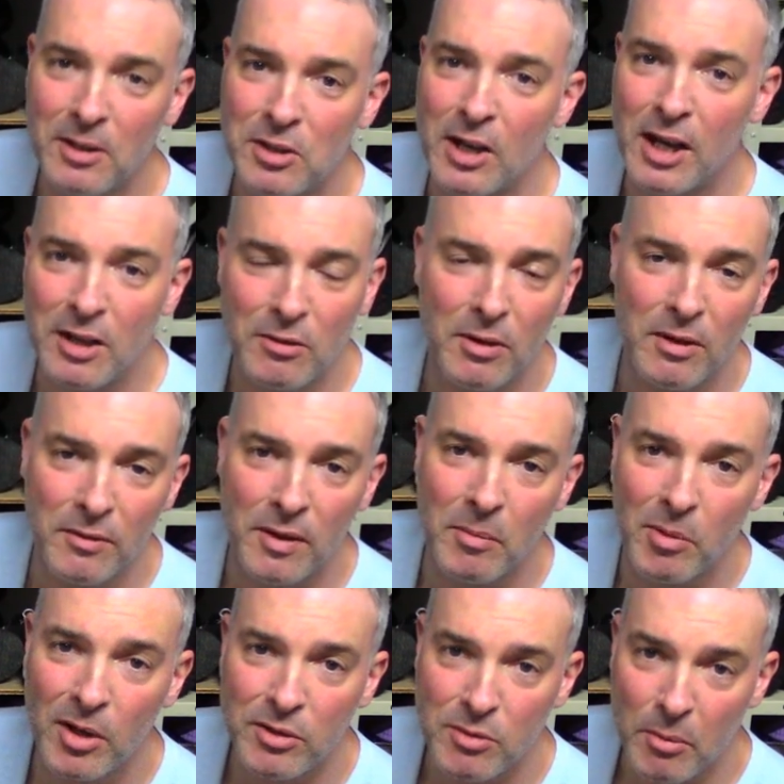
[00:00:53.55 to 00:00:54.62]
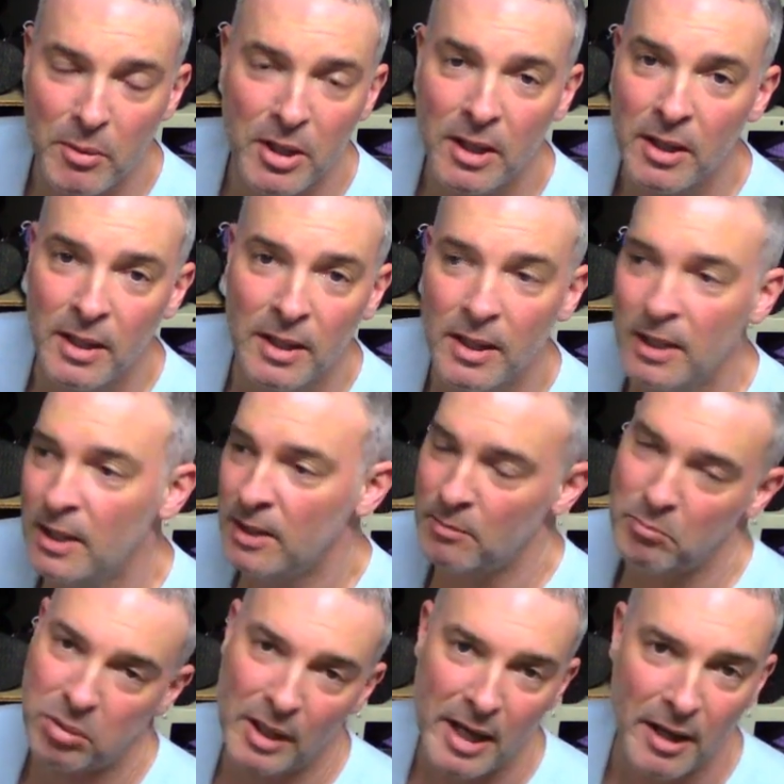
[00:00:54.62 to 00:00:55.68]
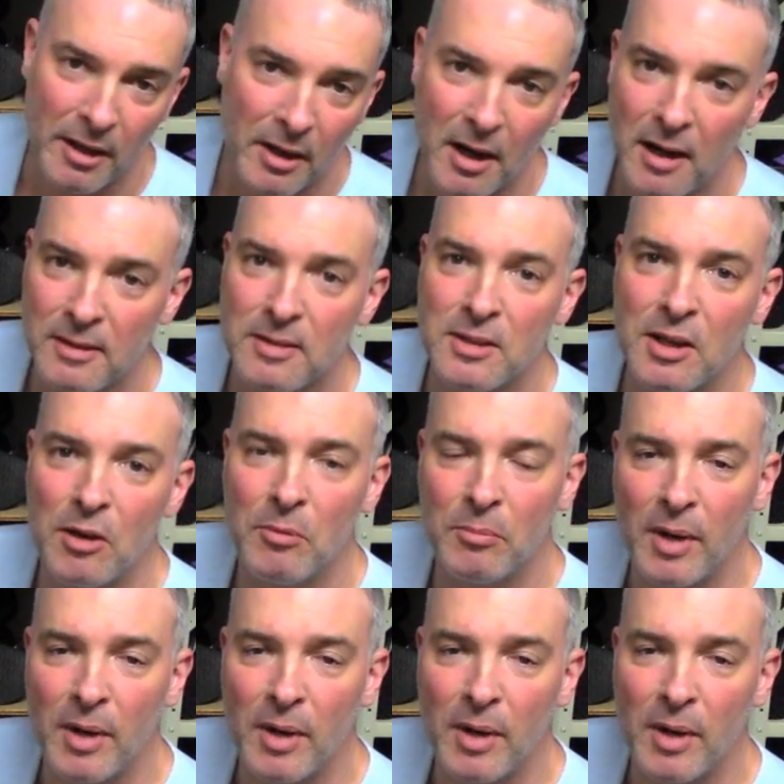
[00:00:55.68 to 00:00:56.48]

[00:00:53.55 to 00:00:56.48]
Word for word: January, February, it's when we plant our gardens out,